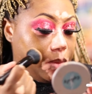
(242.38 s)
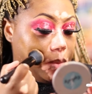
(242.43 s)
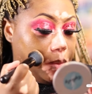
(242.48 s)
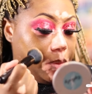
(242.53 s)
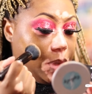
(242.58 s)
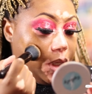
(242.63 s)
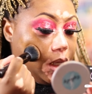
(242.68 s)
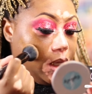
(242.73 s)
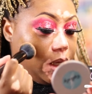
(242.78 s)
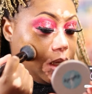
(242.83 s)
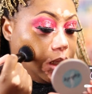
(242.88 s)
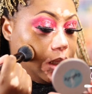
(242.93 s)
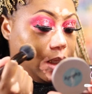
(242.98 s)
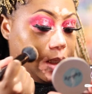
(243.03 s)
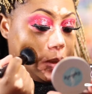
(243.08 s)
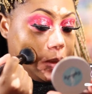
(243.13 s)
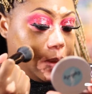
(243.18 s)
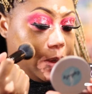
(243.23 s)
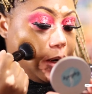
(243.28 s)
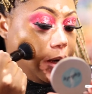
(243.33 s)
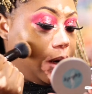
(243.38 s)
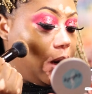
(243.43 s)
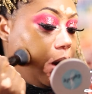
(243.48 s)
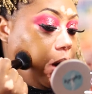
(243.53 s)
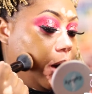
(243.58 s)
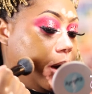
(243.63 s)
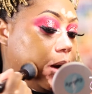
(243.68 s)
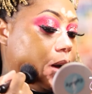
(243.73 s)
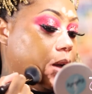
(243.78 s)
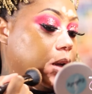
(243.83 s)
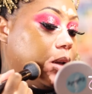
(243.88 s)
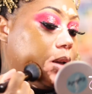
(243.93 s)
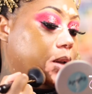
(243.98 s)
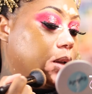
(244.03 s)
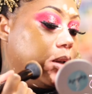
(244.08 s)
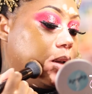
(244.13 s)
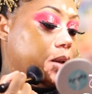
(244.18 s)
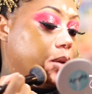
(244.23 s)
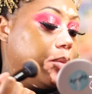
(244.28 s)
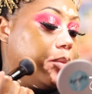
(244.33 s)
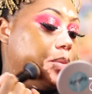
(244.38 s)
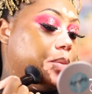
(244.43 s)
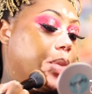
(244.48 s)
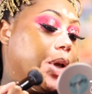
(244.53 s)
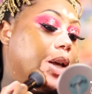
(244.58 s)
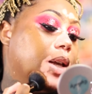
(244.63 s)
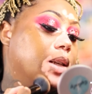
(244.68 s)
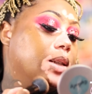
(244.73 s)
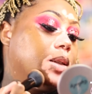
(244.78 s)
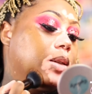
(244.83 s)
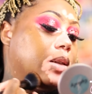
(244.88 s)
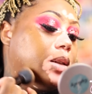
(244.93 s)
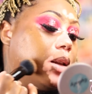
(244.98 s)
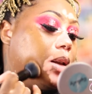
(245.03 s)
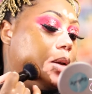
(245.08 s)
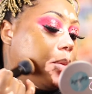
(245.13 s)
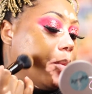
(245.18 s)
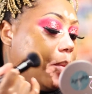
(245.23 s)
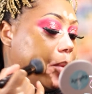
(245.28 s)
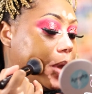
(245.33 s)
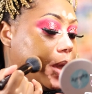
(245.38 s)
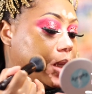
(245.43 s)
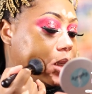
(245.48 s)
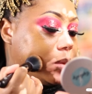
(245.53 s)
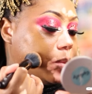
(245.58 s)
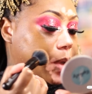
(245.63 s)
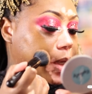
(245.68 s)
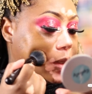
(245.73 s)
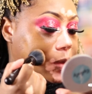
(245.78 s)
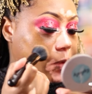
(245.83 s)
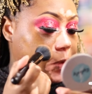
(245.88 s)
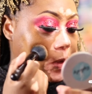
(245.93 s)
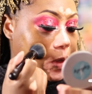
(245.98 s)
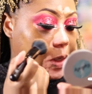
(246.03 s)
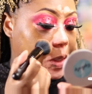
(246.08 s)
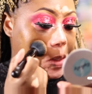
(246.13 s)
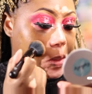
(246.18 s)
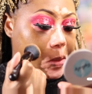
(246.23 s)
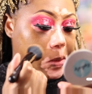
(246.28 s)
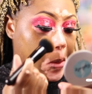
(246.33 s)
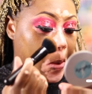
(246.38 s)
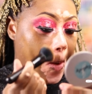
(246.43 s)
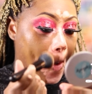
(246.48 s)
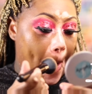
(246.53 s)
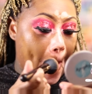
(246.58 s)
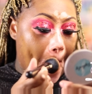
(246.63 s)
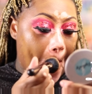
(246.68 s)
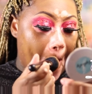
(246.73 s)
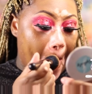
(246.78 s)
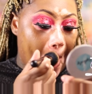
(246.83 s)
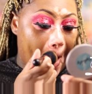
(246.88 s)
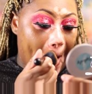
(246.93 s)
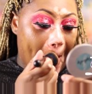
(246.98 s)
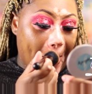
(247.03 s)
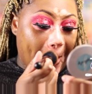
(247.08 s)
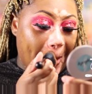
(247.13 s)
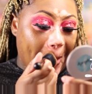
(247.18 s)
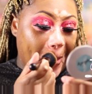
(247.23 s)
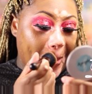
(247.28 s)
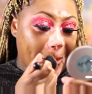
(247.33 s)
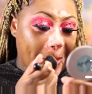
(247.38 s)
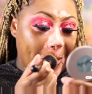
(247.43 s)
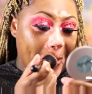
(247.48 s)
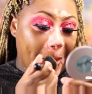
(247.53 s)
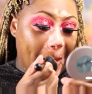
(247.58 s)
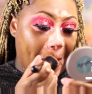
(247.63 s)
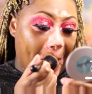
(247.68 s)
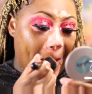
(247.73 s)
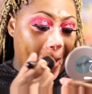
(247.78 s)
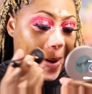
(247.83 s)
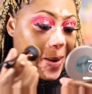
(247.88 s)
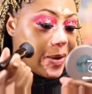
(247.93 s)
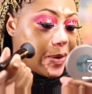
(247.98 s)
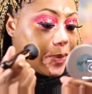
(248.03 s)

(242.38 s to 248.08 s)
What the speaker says: Me and glycerin are best friends. I kid you not.